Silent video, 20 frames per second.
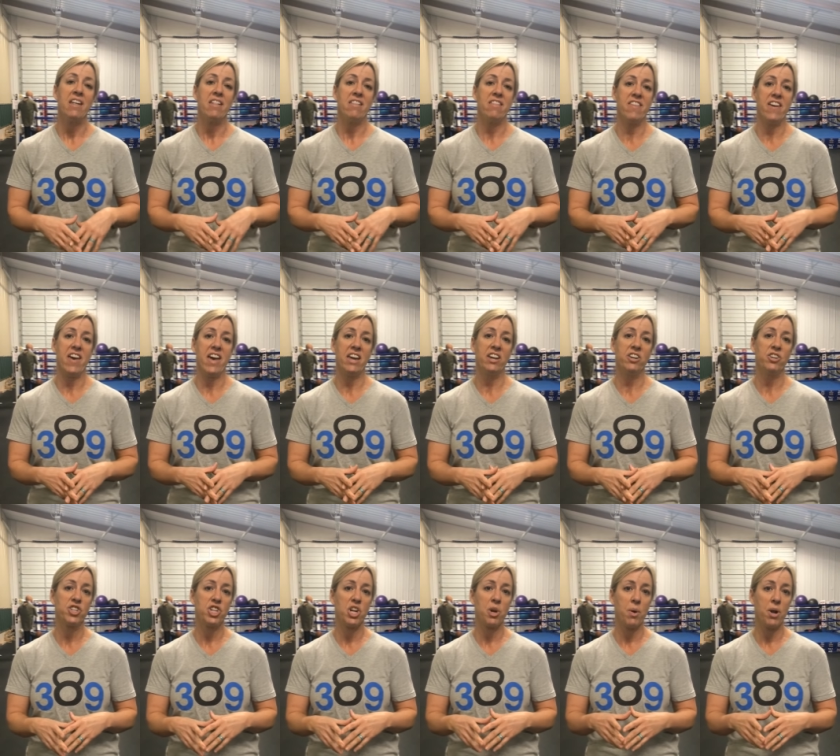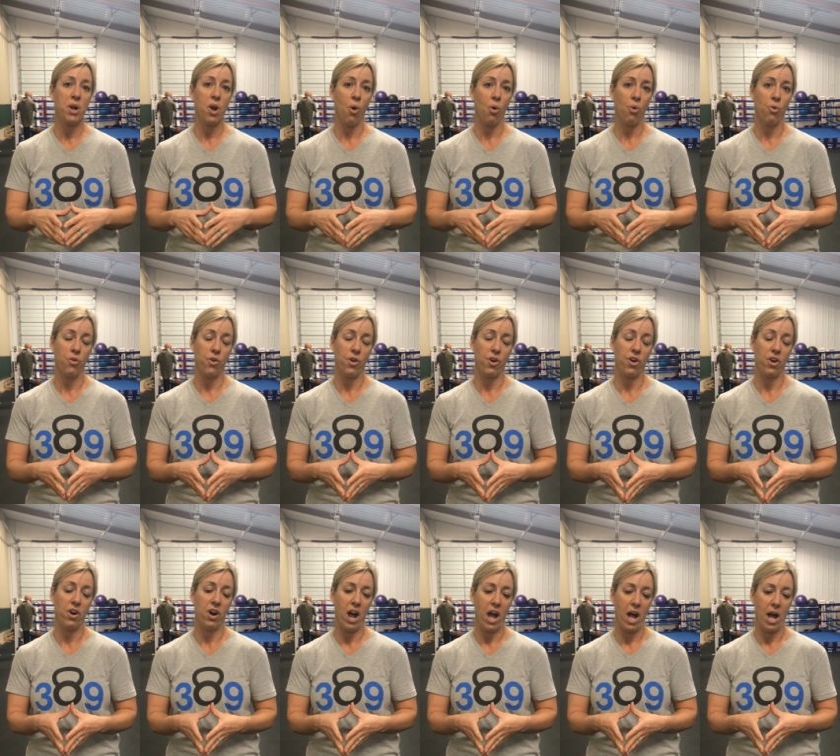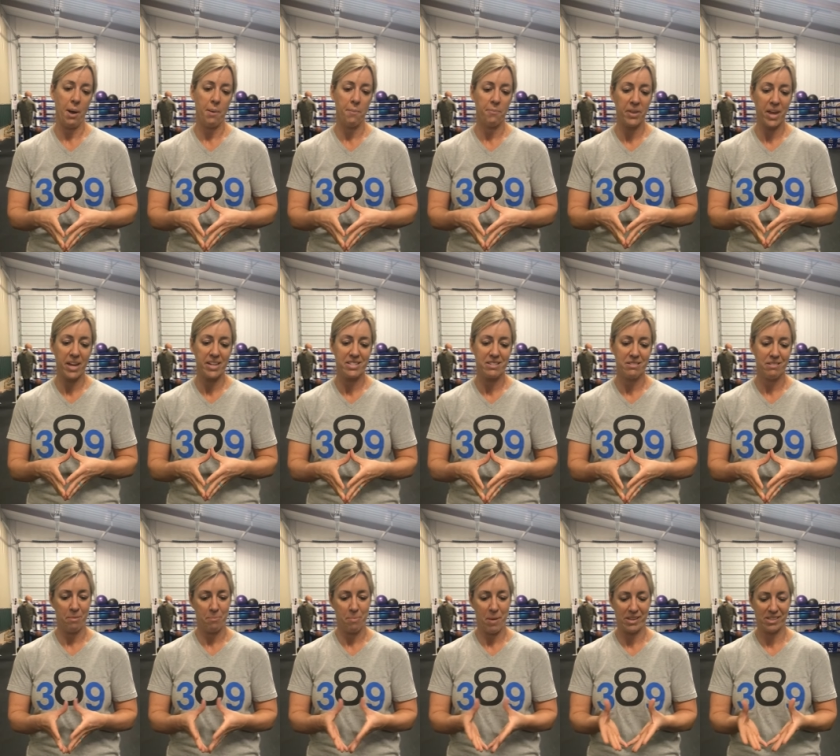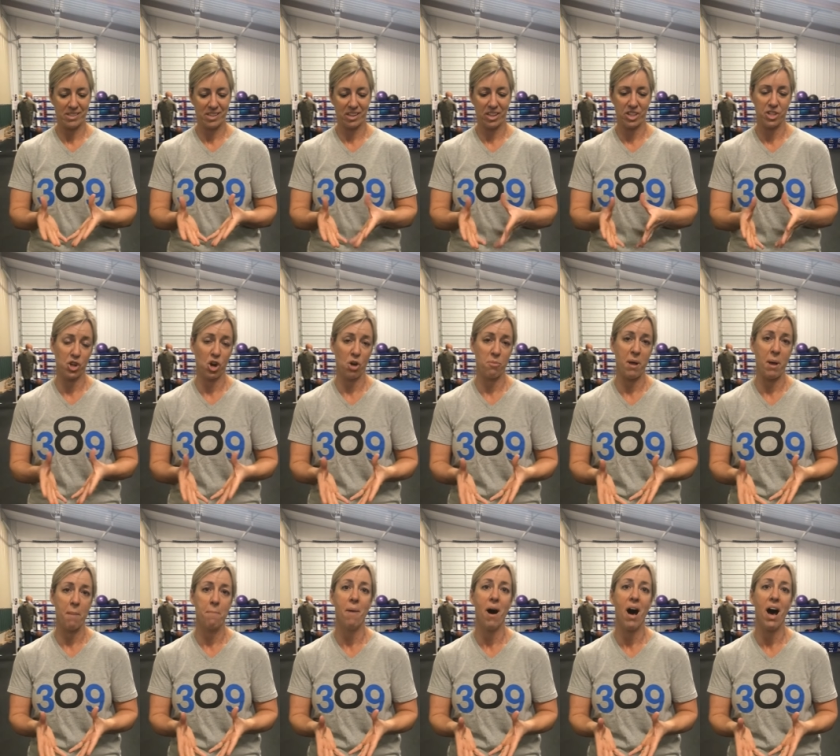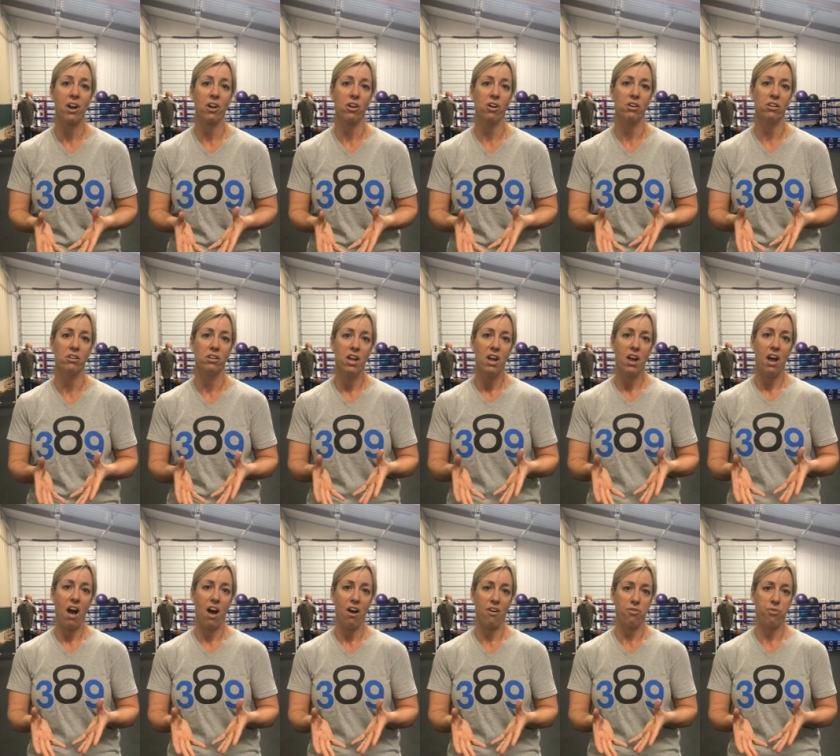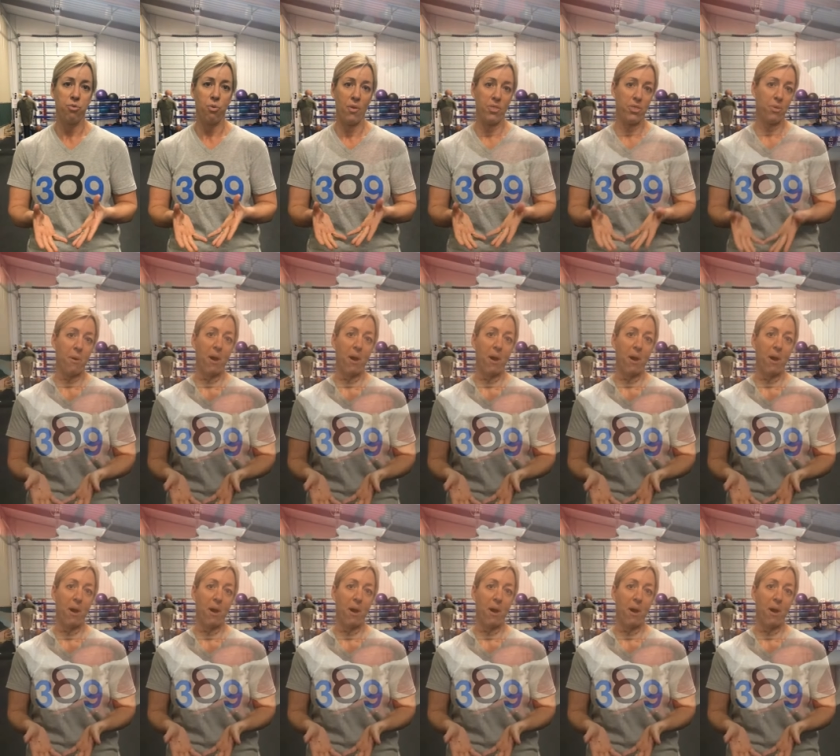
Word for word: Then she went over, um, a, basically showed me a model of what the